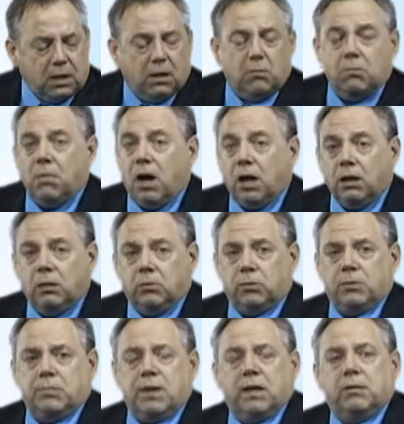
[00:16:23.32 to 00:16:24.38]
Model
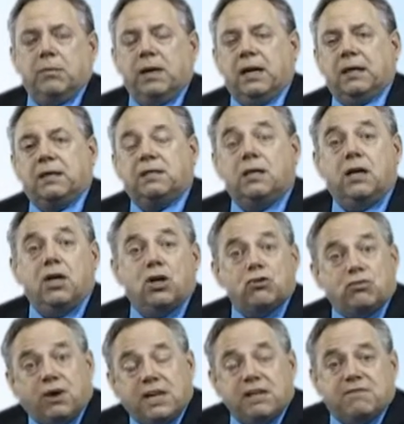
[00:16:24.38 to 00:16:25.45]
with mathematics,
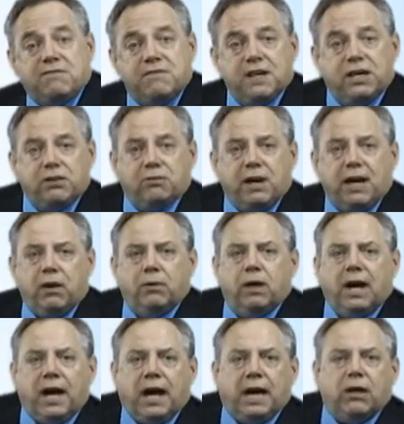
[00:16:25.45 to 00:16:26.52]
trying to figure out
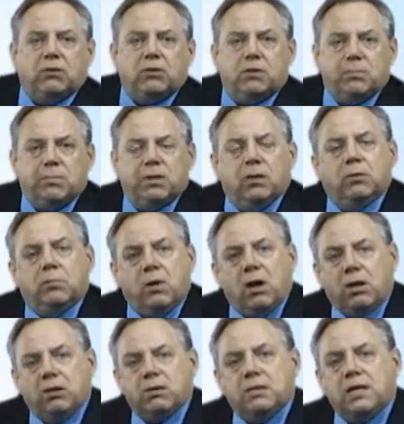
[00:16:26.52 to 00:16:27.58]
how to build
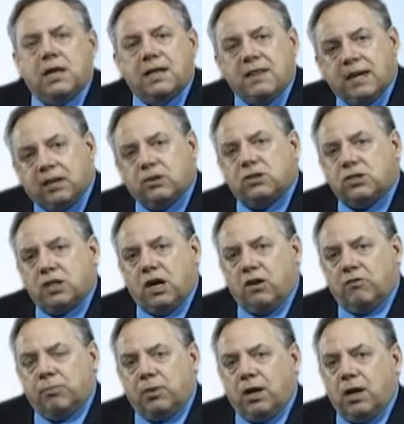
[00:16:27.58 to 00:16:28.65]
models that could
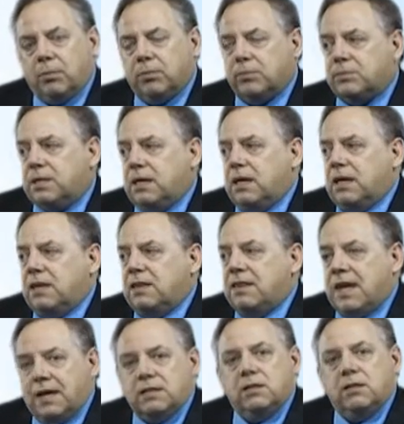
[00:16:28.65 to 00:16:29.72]
solve problems.
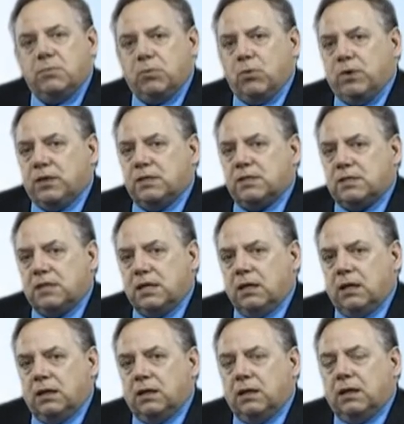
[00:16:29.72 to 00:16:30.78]
That's an important
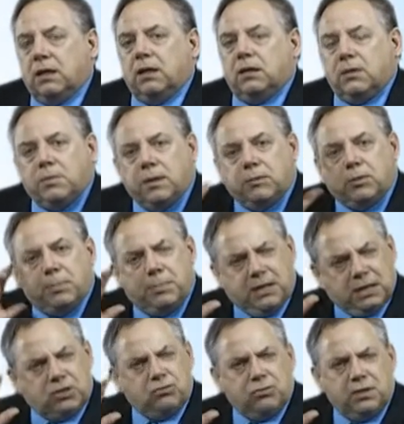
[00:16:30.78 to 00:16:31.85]
skill, to be able to
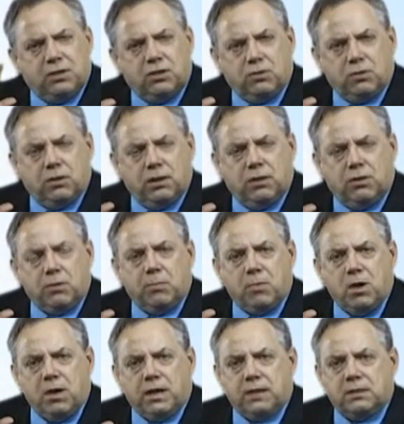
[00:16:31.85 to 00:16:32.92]
picture it in their
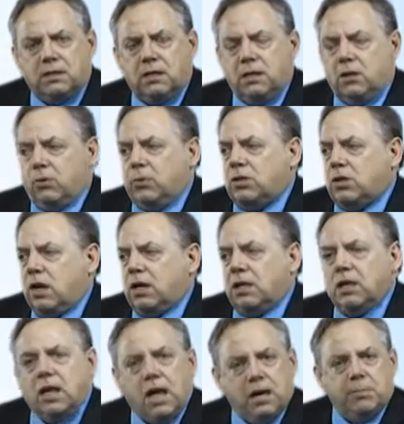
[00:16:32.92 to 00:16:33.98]
minds. We talk a
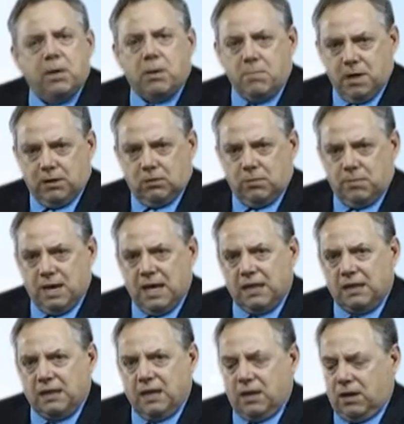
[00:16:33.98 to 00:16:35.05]
lot about mental
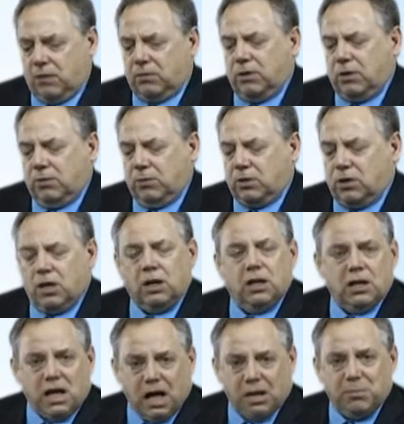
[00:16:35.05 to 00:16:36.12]
math now. We talk a
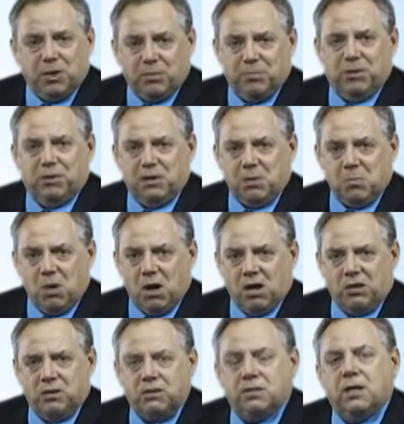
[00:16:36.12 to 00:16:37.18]
lot about building
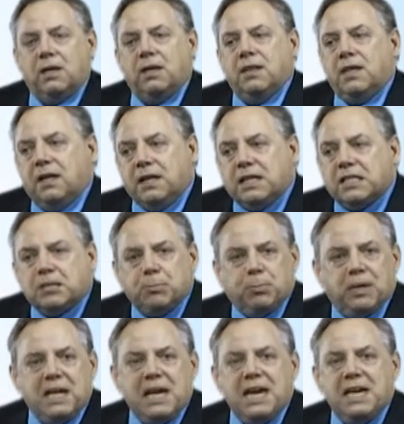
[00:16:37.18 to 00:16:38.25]
models that
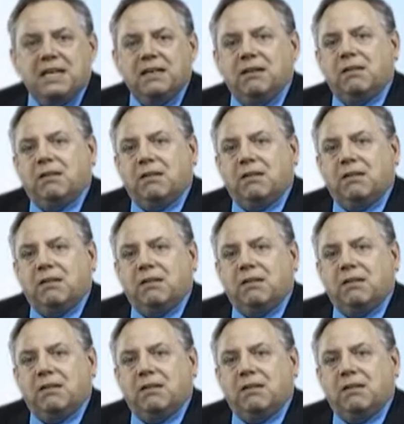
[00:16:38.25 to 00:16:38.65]
explain